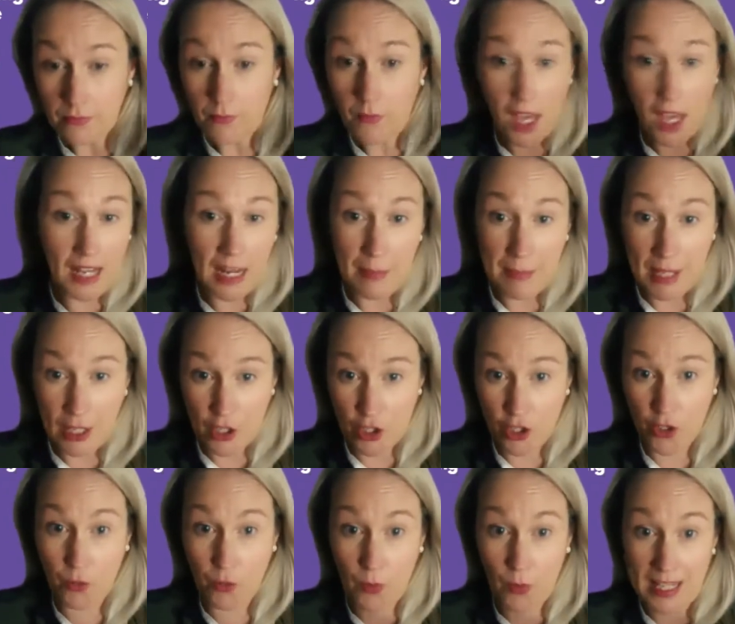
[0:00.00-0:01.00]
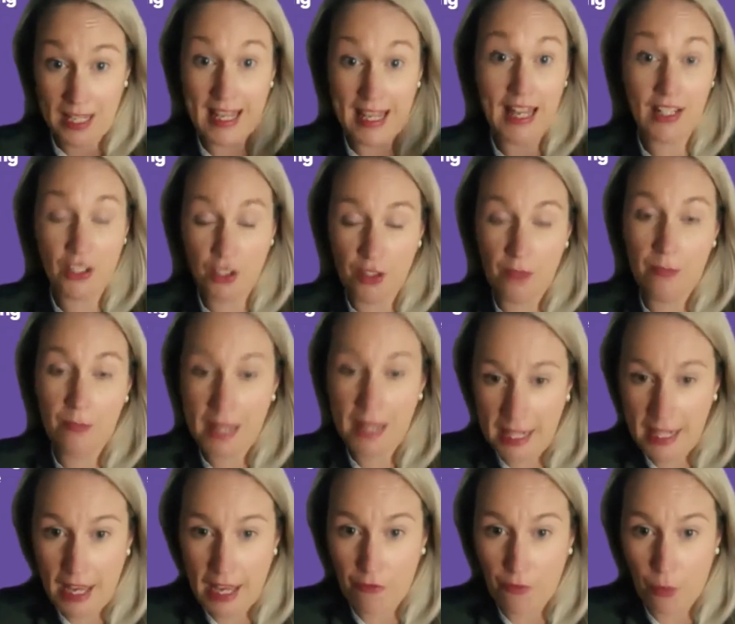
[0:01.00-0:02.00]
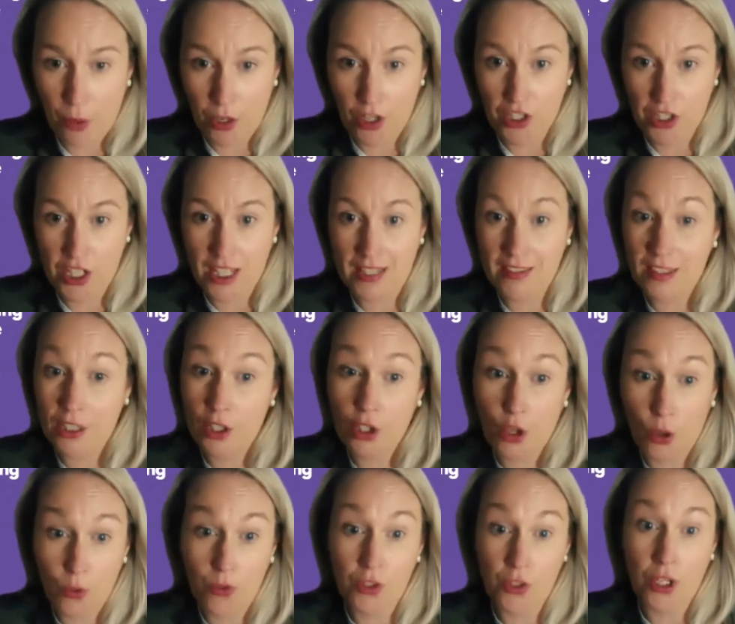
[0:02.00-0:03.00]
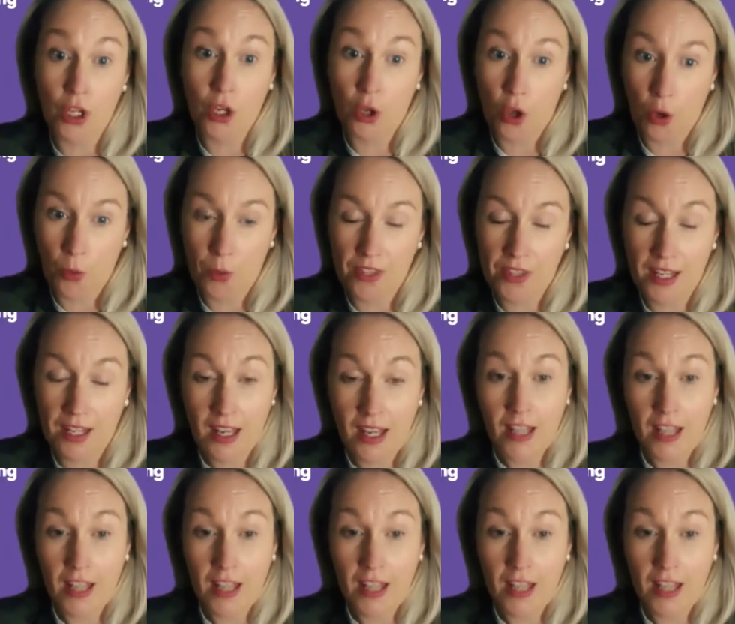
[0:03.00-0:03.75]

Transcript: and I make sure that we get to the PDF worksheet that goes along with it.